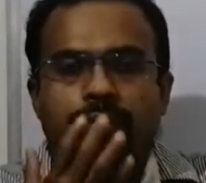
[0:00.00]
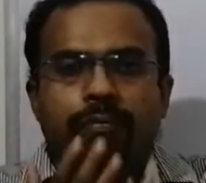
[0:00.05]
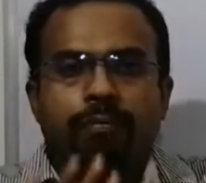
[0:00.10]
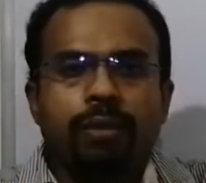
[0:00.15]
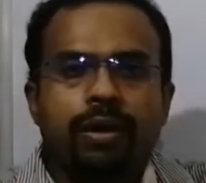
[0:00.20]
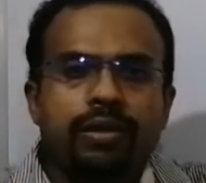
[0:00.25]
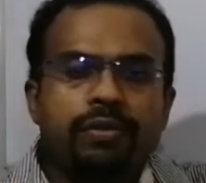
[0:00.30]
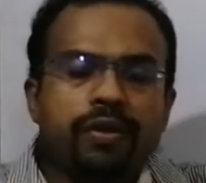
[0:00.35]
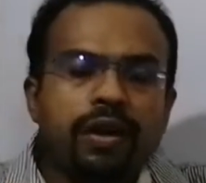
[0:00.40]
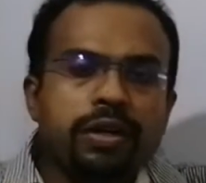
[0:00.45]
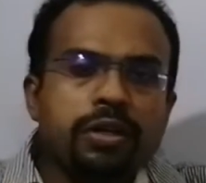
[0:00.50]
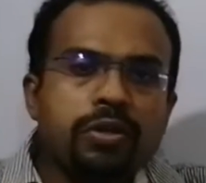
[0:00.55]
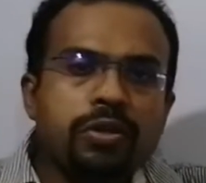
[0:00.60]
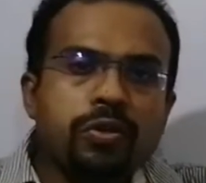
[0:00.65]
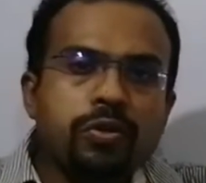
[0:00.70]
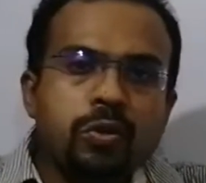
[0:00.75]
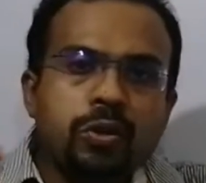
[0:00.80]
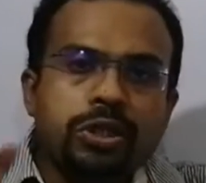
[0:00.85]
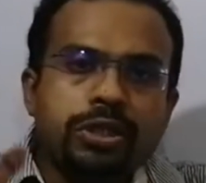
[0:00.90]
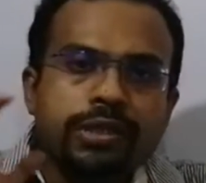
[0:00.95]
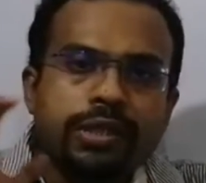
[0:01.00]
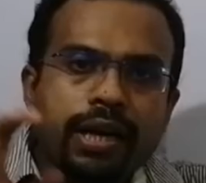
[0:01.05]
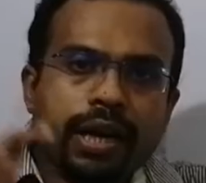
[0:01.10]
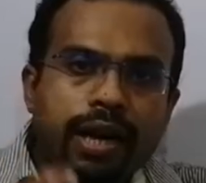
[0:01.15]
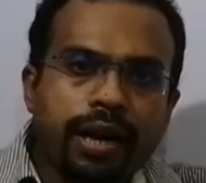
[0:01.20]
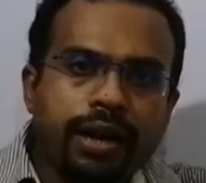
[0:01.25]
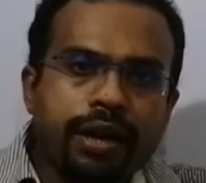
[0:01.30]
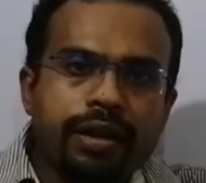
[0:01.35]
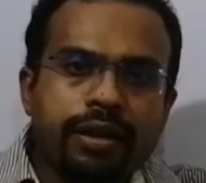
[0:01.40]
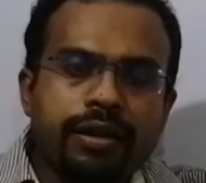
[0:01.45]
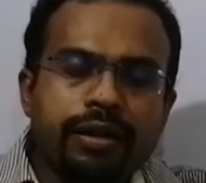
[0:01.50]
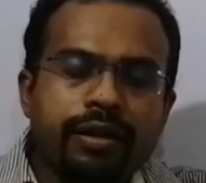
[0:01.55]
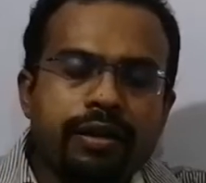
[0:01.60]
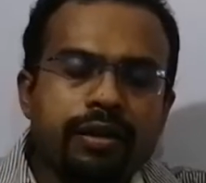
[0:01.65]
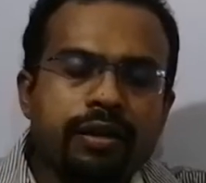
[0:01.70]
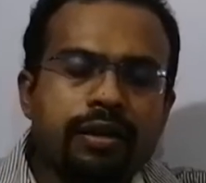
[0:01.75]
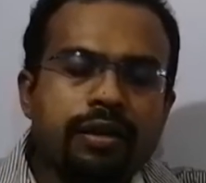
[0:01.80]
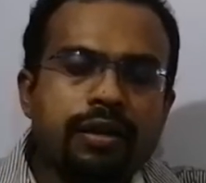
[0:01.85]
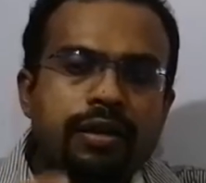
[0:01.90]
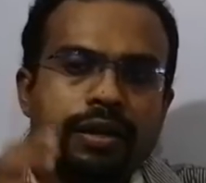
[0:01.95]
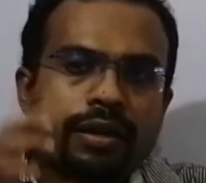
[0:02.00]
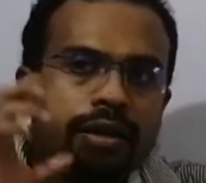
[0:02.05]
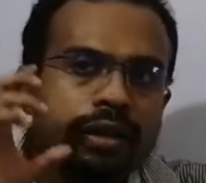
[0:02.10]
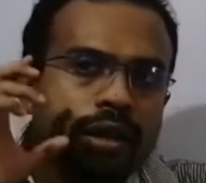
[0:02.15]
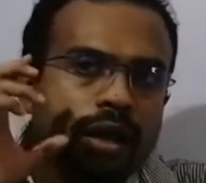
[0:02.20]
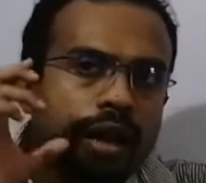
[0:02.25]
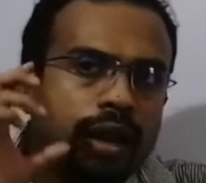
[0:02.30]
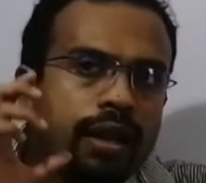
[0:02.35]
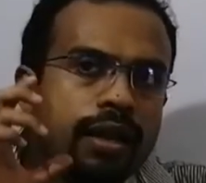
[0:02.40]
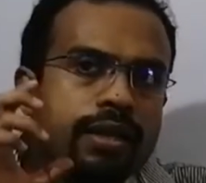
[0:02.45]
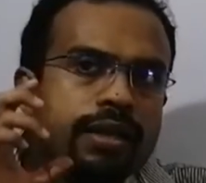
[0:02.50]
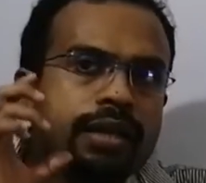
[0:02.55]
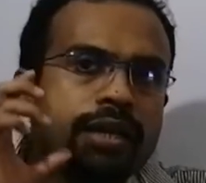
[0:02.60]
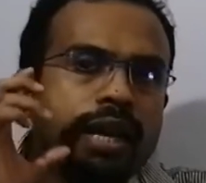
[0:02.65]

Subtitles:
But when you take real